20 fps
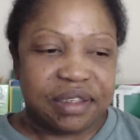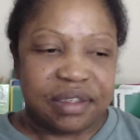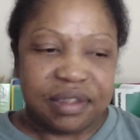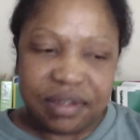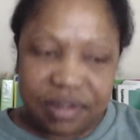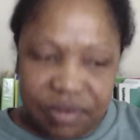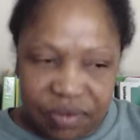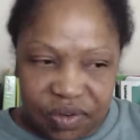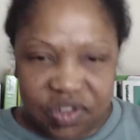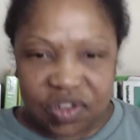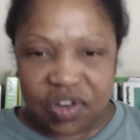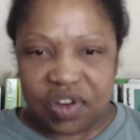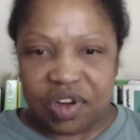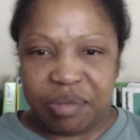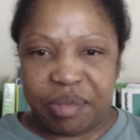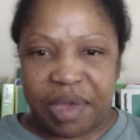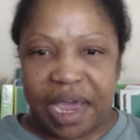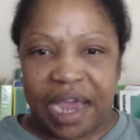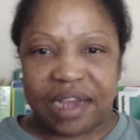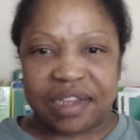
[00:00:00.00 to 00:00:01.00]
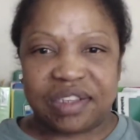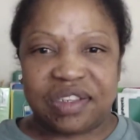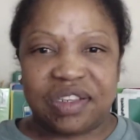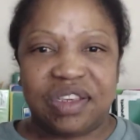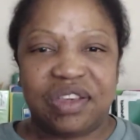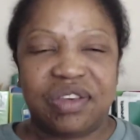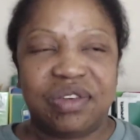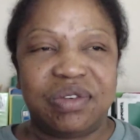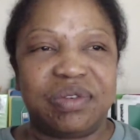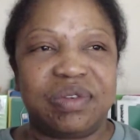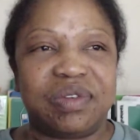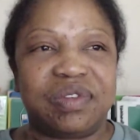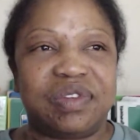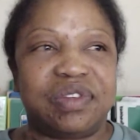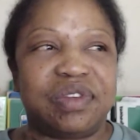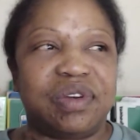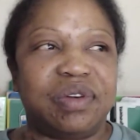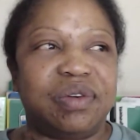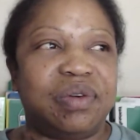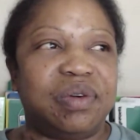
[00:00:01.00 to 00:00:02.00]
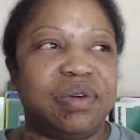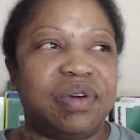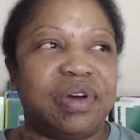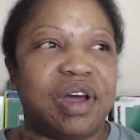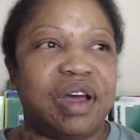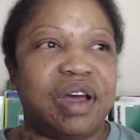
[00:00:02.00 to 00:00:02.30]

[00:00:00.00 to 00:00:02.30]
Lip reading: to return it back to you. So,